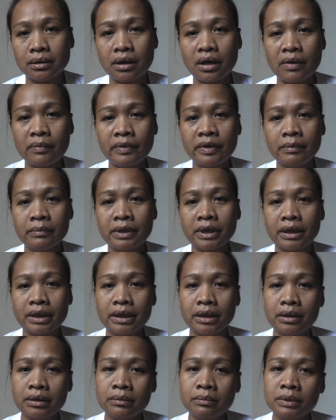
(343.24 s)
coming back
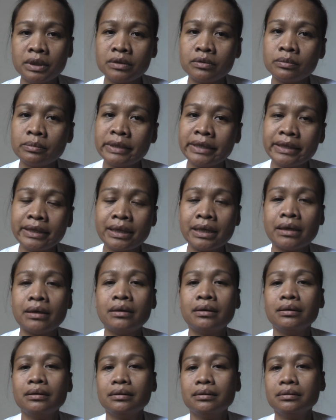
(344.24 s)
here in Metro Manila,
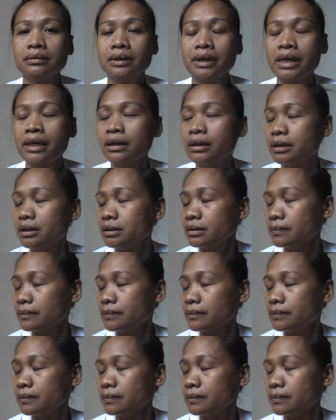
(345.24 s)
and